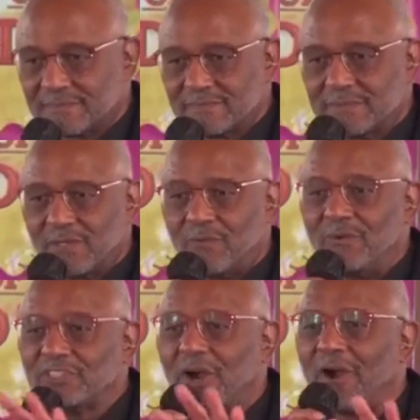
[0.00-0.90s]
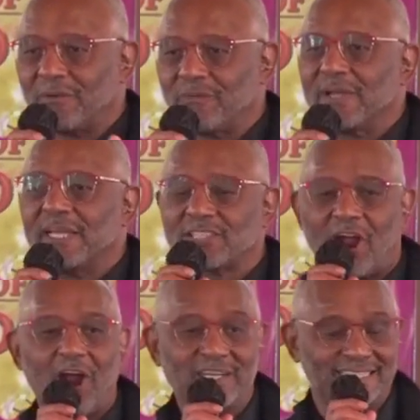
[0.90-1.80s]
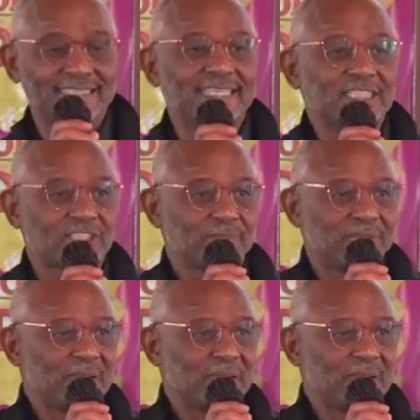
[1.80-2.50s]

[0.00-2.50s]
What's your heart? It's a heart condition, people.